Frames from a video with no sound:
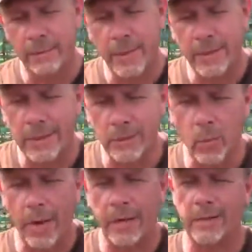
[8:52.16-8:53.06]
As
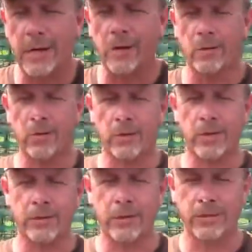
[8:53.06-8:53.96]
wide as that hole
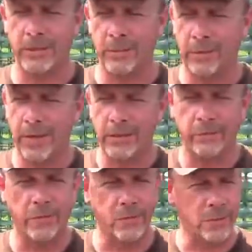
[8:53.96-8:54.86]
was, you can see where the edge of
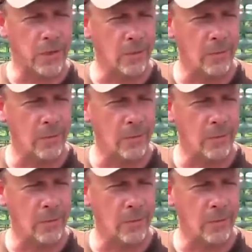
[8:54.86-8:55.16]
his shell